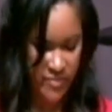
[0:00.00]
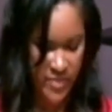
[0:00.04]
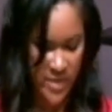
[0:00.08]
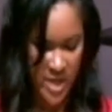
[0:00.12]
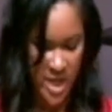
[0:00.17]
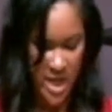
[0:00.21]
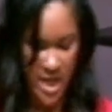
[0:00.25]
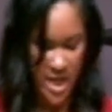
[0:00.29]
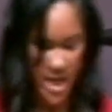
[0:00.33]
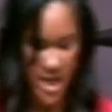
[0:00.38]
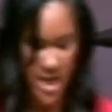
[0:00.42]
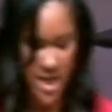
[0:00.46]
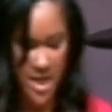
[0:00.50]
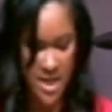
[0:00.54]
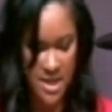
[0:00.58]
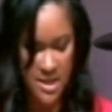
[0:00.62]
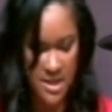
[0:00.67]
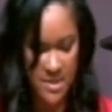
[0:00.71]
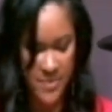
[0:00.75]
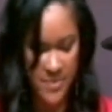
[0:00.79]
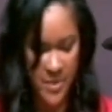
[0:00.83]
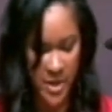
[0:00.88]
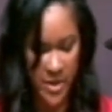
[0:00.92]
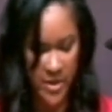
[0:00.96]
And his
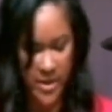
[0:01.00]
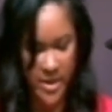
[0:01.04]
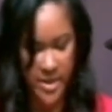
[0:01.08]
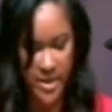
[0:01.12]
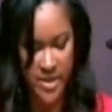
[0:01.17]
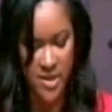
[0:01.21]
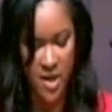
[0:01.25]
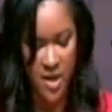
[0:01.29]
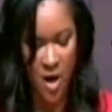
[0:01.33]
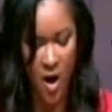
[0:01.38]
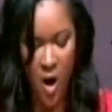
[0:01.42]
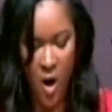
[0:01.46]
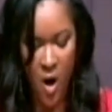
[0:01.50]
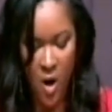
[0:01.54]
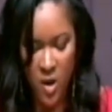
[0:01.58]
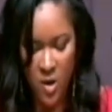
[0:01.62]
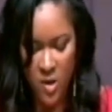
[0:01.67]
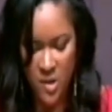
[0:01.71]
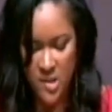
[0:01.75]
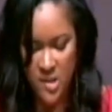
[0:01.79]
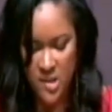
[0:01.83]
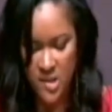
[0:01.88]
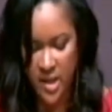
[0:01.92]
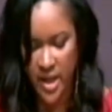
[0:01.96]
Spirit talks
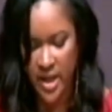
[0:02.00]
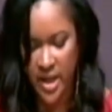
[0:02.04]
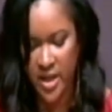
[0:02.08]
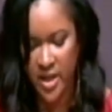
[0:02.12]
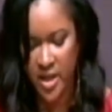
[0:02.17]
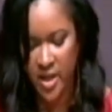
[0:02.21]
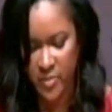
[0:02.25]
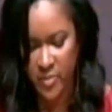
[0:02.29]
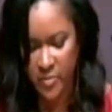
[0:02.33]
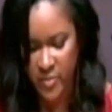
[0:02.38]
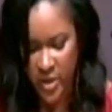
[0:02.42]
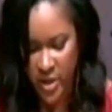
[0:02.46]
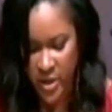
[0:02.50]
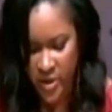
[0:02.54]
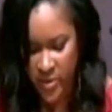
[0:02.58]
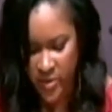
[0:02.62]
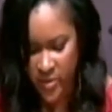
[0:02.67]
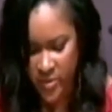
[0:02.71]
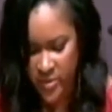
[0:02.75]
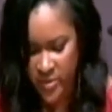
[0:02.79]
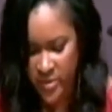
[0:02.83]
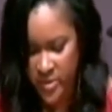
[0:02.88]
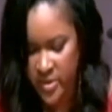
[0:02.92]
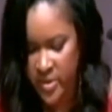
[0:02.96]
and
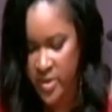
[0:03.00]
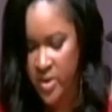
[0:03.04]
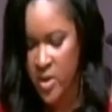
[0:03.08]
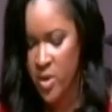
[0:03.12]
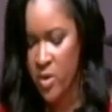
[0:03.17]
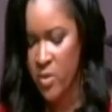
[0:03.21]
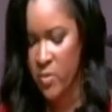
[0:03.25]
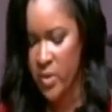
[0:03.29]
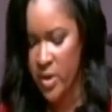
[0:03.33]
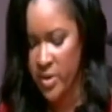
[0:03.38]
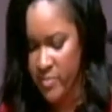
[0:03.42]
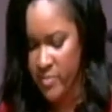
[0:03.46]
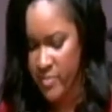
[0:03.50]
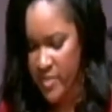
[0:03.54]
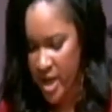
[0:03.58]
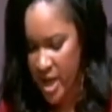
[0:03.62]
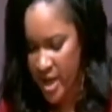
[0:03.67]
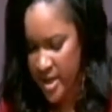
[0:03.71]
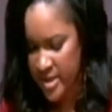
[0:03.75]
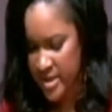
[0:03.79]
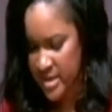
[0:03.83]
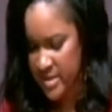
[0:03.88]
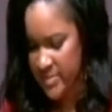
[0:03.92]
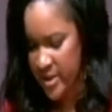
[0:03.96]
communes with my
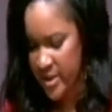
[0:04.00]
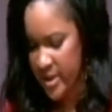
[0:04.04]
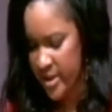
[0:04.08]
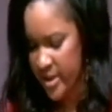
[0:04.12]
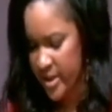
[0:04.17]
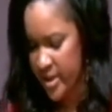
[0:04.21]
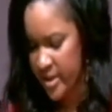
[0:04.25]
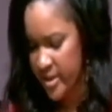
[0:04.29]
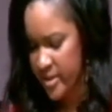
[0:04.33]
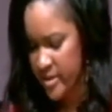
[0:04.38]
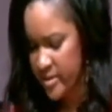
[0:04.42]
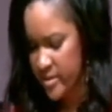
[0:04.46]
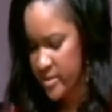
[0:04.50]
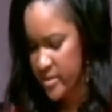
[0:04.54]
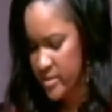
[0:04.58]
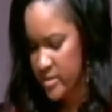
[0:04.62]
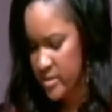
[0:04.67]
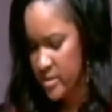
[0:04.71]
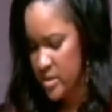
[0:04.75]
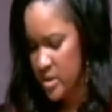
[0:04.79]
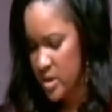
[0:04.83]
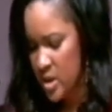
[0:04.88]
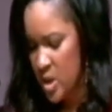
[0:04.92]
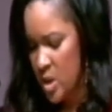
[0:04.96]
spirit.
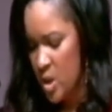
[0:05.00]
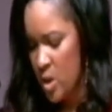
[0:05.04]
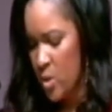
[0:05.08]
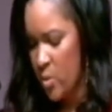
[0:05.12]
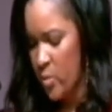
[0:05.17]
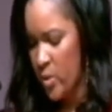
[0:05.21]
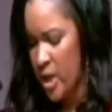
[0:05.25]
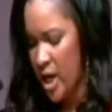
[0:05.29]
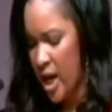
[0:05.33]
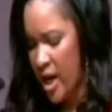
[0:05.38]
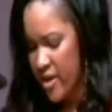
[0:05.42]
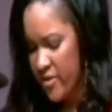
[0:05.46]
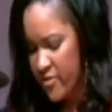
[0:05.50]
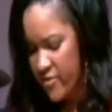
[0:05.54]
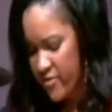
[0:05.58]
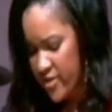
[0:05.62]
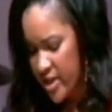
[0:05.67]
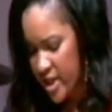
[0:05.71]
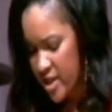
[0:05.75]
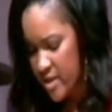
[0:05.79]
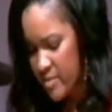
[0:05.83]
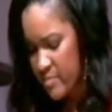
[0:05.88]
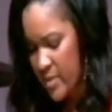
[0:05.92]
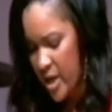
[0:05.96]
When I feed
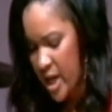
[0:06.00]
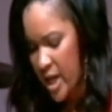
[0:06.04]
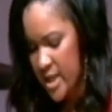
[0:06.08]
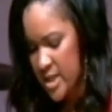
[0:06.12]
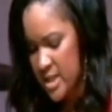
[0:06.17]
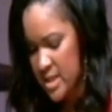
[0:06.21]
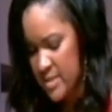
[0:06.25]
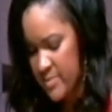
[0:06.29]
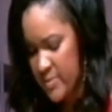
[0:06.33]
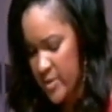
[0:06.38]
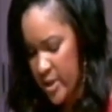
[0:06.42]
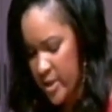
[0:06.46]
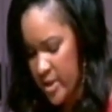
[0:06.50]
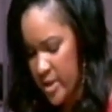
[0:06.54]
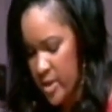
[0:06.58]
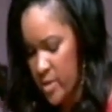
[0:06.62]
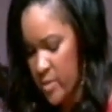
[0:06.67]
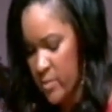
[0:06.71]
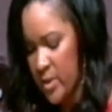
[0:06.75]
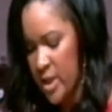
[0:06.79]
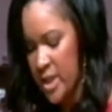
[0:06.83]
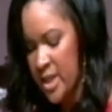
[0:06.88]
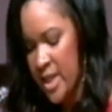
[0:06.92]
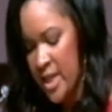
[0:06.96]
my spirit with
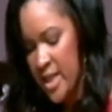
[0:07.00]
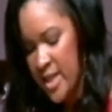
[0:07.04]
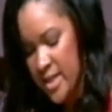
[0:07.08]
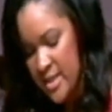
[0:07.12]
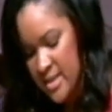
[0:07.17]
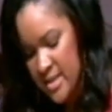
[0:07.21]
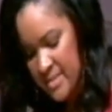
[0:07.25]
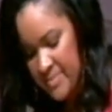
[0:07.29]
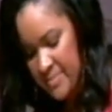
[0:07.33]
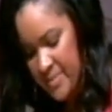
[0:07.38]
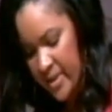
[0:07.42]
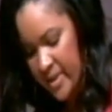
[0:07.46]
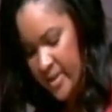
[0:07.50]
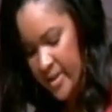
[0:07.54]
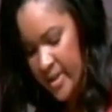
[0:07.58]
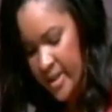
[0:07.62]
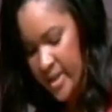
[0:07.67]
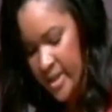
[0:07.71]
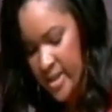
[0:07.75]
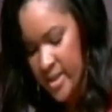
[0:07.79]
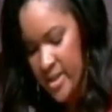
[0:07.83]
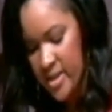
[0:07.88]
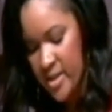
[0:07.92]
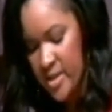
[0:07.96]
his spirit,
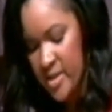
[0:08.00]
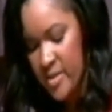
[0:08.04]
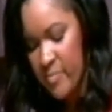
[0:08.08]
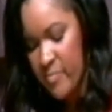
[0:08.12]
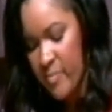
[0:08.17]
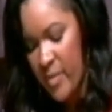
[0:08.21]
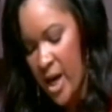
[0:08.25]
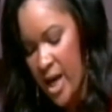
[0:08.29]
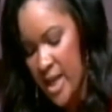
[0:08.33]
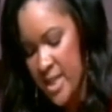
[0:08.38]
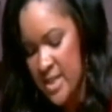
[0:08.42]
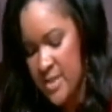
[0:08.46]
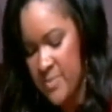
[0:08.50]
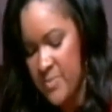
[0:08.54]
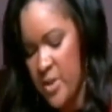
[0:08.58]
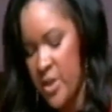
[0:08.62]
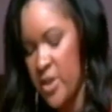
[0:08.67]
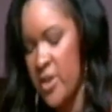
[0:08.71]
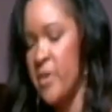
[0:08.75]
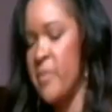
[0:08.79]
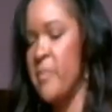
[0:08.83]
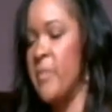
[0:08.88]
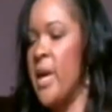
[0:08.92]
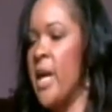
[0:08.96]
my spirit
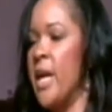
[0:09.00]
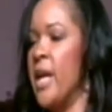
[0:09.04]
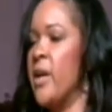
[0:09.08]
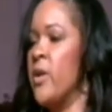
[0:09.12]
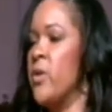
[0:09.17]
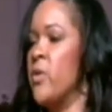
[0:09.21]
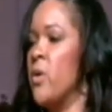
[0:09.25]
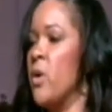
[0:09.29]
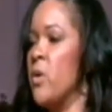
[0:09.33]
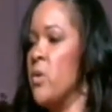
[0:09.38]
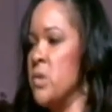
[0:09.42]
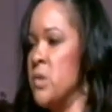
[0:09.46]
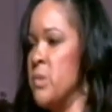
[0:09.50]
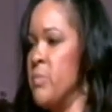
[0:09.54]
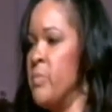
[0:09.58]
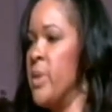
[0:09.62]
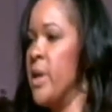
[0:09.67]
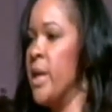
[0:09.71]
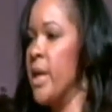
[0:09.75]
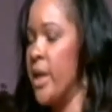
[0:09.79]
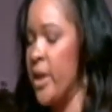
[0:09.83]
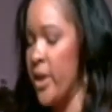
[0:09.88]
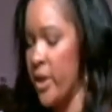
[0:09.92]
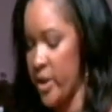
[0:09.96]
man grows
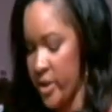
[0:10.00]
bigger.